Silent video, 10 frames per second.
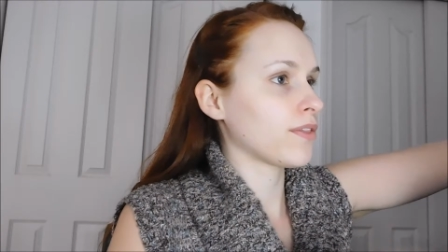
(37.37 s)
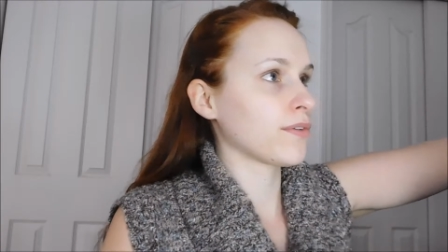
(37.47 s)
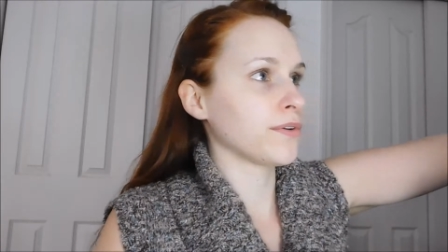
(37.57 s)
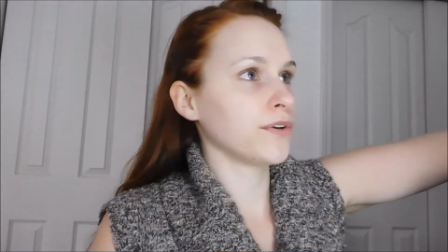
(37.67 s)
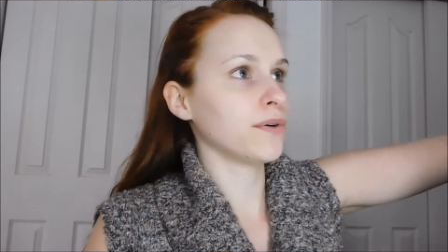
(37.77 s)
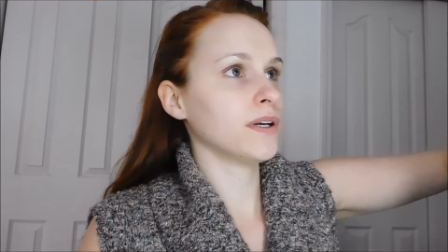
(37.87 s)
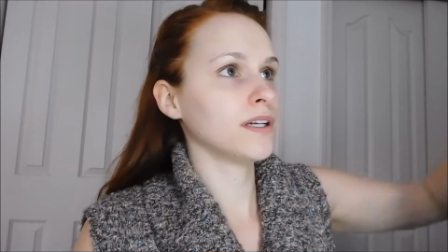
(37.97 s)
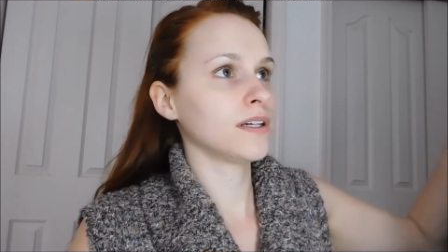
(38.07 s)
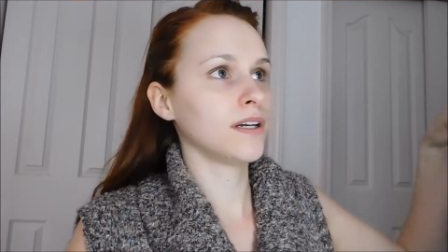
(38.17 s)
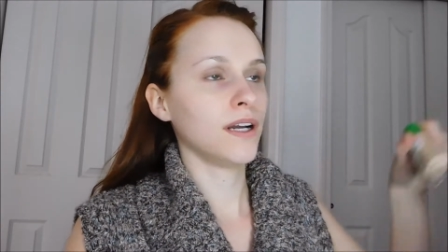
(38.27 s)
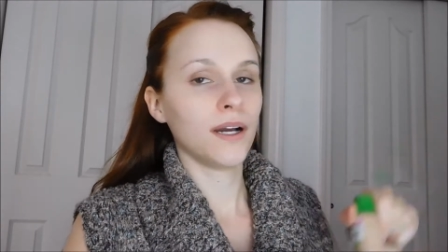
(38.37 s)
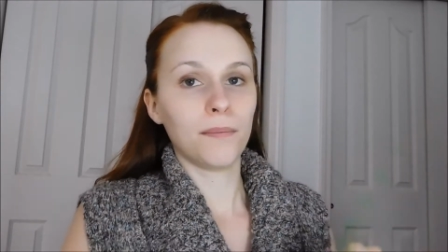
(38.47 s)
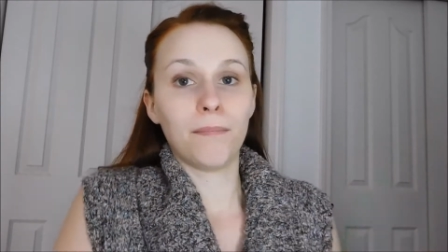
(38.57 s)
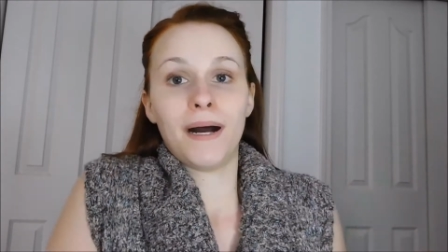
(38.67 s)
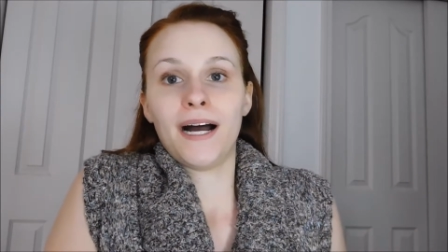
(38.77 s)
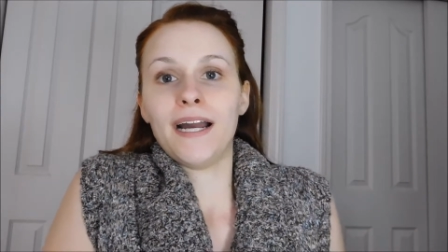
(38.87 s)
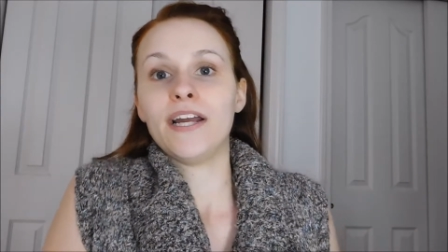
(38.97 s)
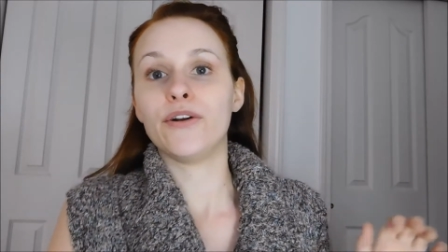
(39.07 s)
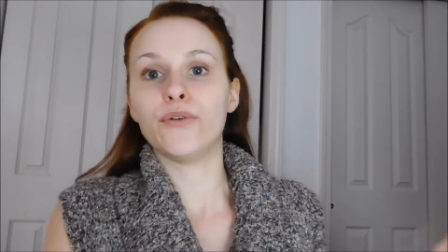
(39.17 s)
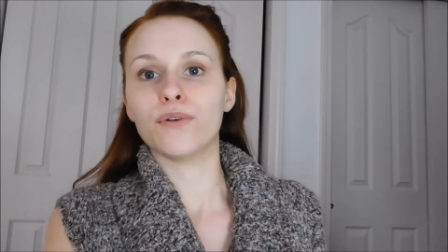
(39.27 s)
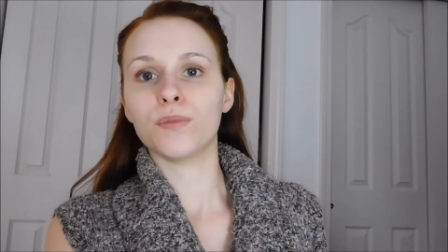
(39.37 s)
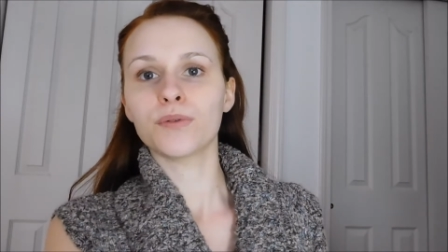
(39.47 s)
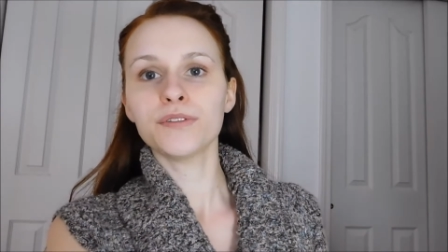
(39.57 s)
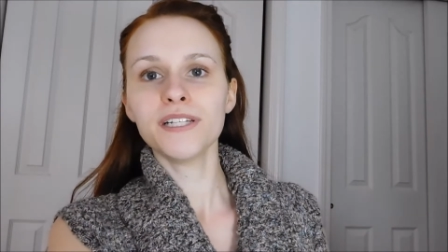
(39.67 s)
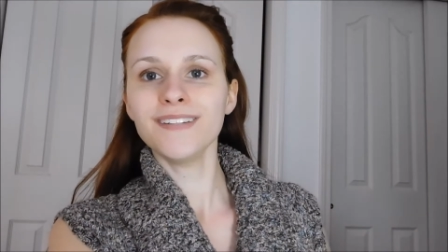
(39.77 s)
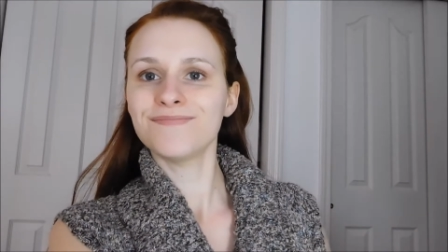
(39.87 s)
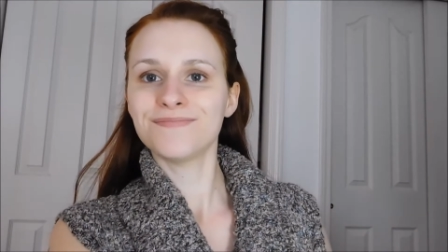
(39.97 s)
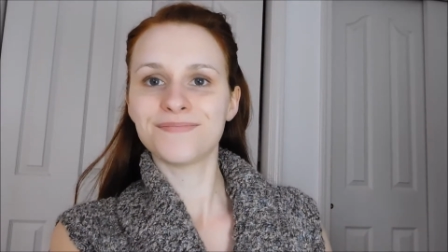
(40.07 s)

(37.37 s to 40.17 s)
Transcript: through my normal routine.